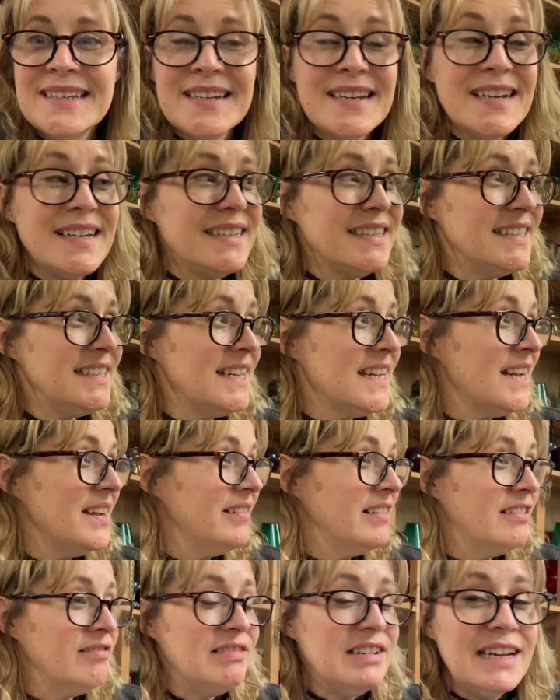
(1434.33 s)
like today when
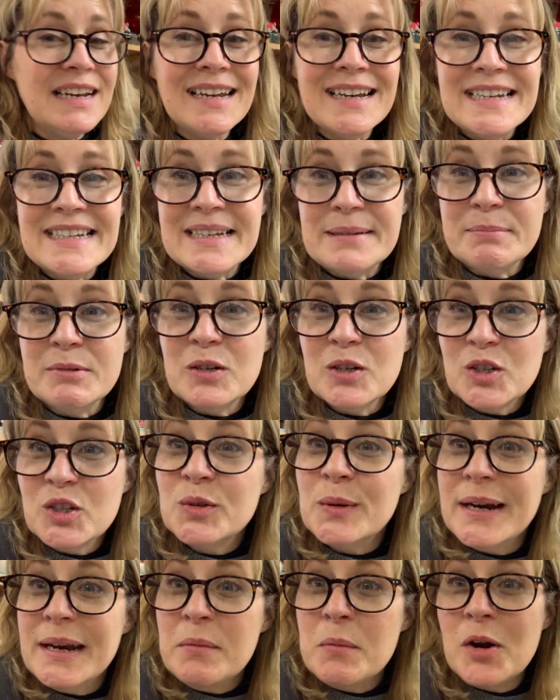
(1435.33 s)
I realise I'm not
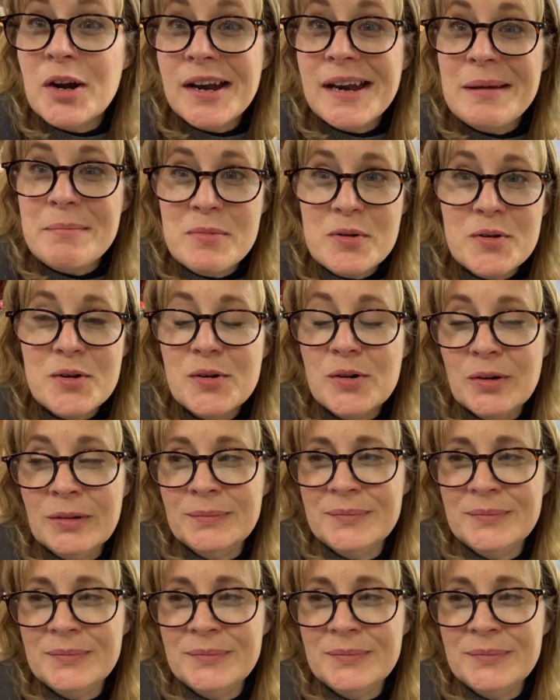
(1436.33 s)
21 anymore.